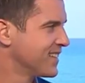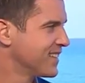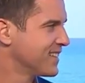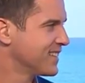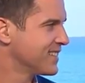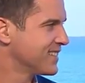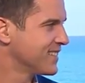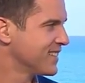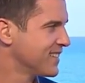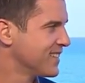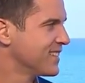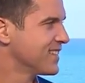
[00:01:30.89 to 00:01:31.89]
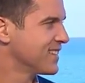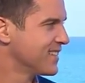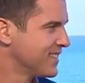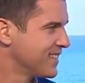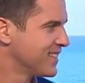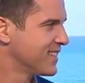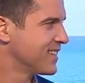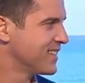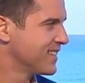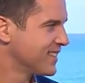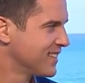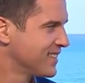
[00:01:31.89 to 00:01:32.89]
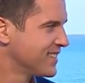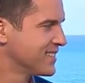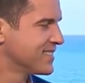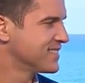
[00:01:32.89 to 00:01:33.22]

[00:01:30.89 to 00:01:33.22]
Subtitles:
No words are spoken by the person on screen.